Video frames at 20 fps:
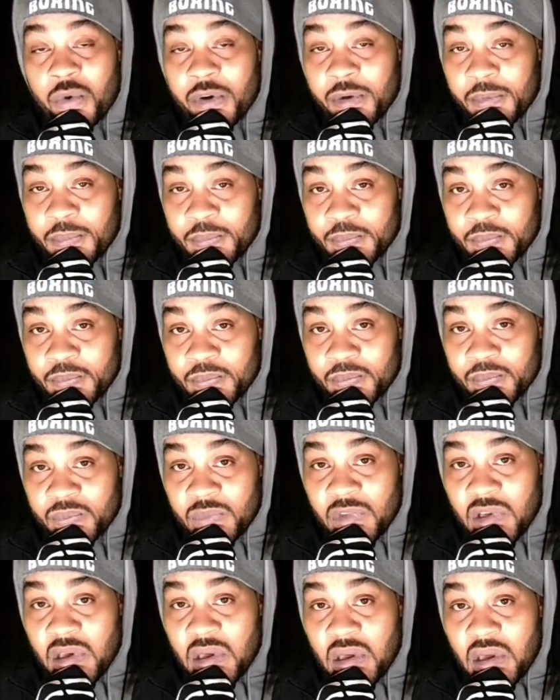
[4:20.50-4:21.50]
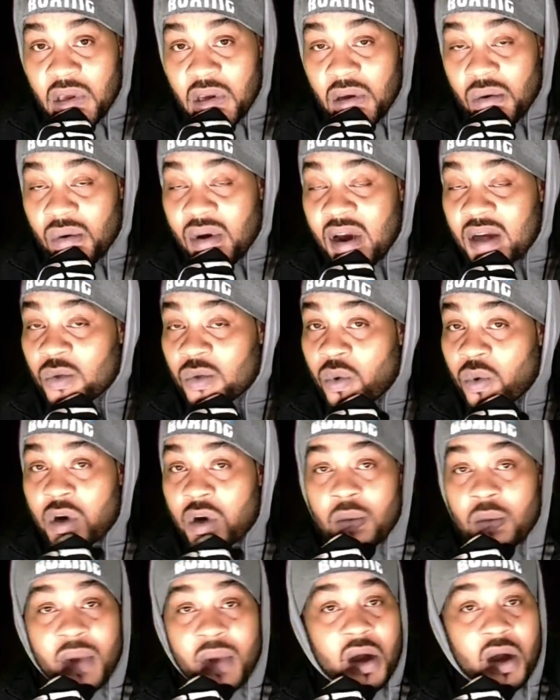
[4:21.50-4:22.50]
with. You don't have to
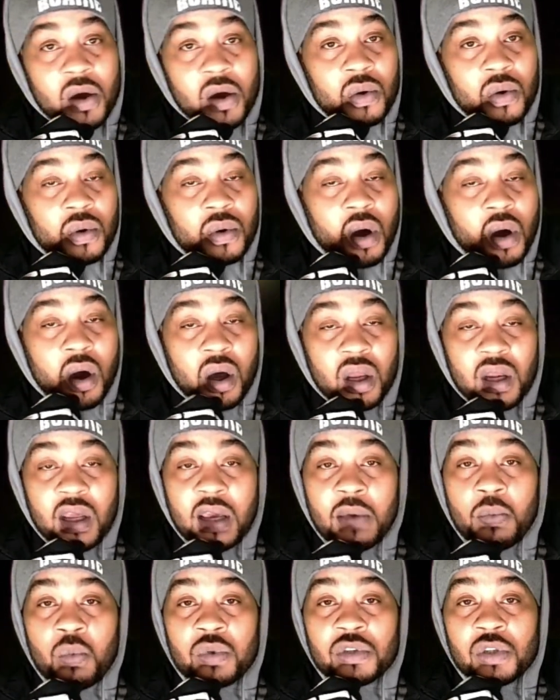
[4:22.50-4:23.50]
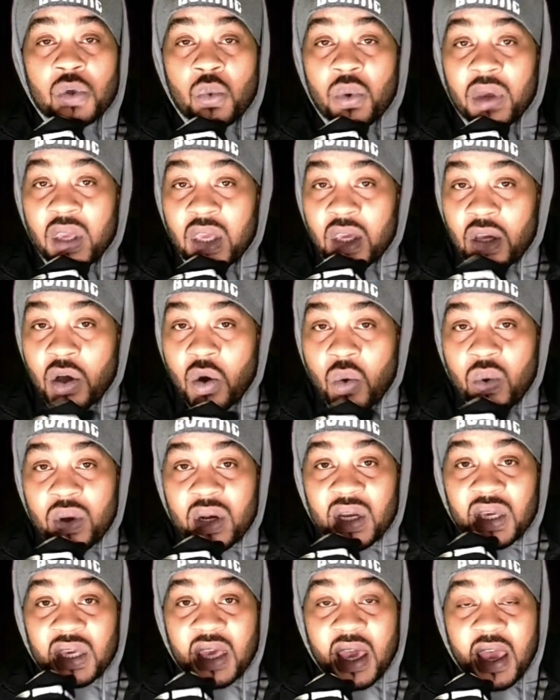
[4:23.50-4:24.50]
worry about all that. So when he go
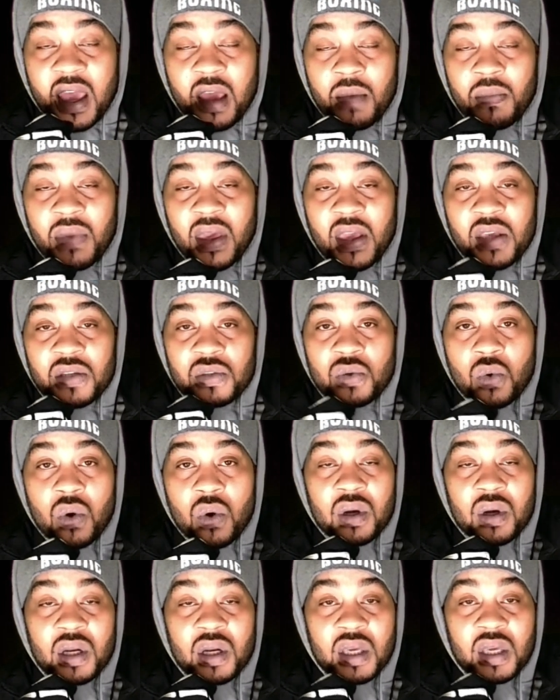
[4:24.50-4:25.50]
into camp, he's going into